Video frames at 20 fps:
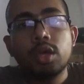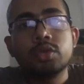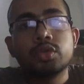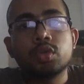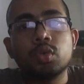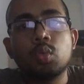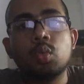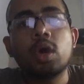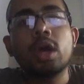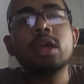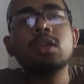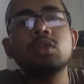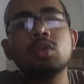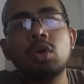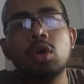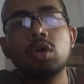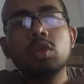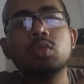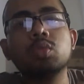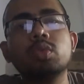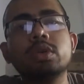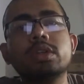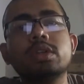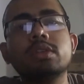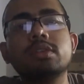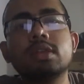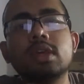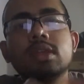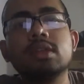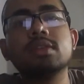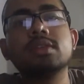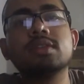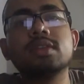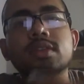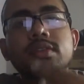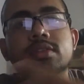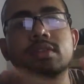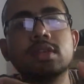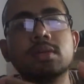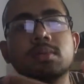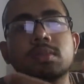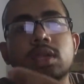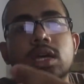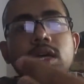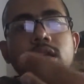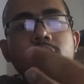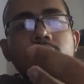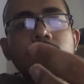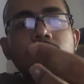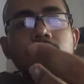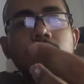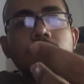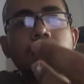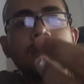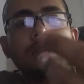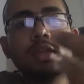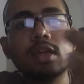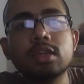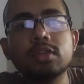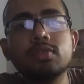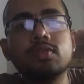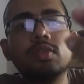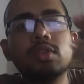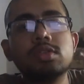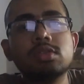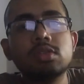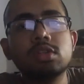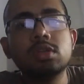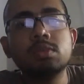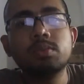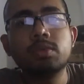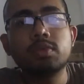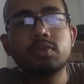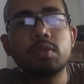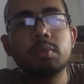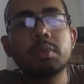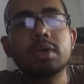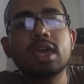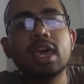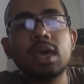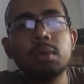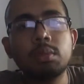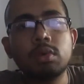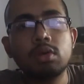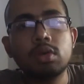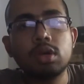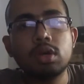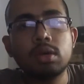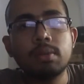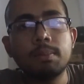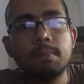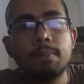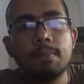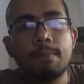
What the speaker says: So why not we design a system that takes visual input from a camera